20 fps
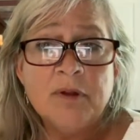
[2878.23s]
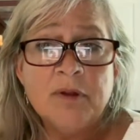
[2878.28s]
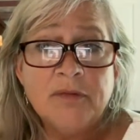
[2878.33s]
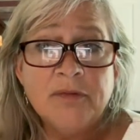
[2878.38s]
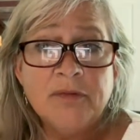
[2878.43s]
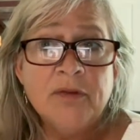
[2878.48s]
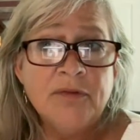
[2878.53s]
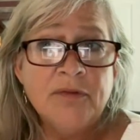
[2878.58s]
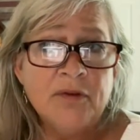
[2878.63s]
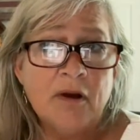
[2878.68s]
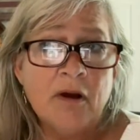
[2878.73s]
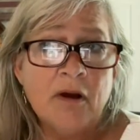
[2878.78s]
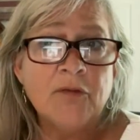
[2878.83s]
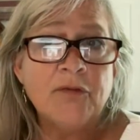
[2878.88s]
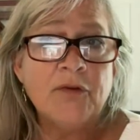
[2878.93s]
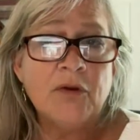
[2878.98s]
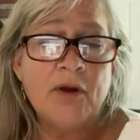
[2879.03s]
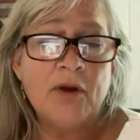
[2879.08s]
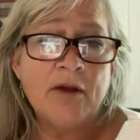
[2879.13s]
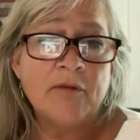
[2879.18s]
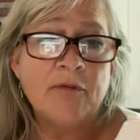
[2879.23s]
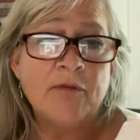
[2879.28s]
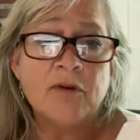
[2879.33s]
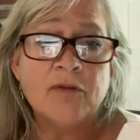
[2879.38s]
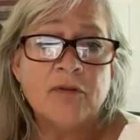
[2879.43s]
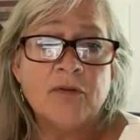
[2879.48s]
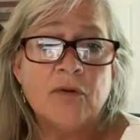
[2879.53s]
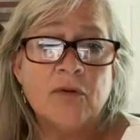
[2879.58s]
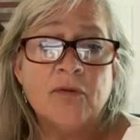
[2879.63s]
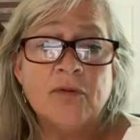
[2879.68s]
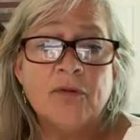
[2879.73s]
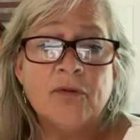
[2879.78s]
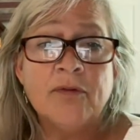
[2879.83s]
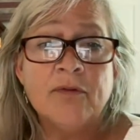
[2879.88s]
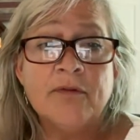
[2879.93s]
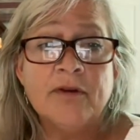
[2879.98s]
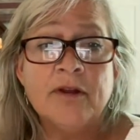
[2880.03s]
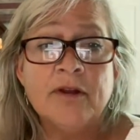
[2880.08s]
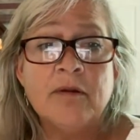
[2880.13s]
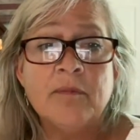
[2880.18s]
places also have
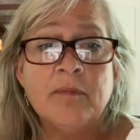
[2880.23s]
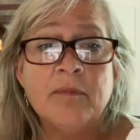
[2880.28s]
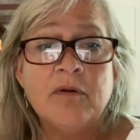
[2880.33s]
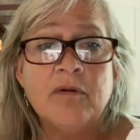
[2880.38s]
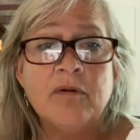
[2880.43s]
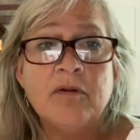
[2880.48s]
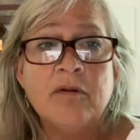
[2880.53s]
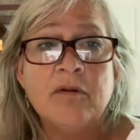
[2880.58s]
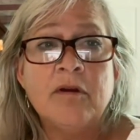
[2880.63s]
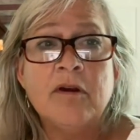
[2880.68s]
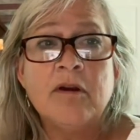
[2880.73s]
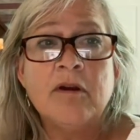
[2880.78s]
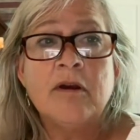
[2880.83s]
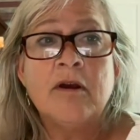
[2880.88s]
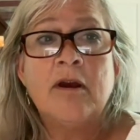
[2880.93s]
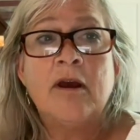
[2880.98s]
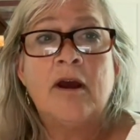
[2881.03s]
resources available.